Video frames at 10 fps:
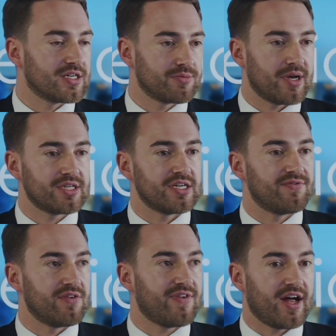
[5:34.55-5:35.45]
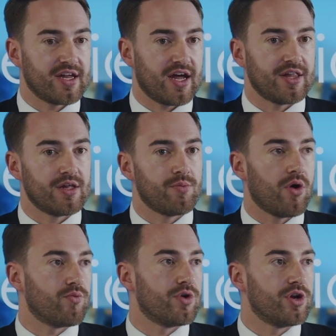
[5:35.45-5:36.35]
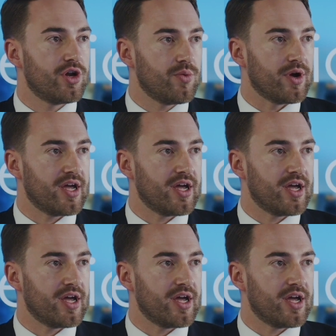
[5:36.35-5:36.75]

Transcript: especially if they've had it and they won't renew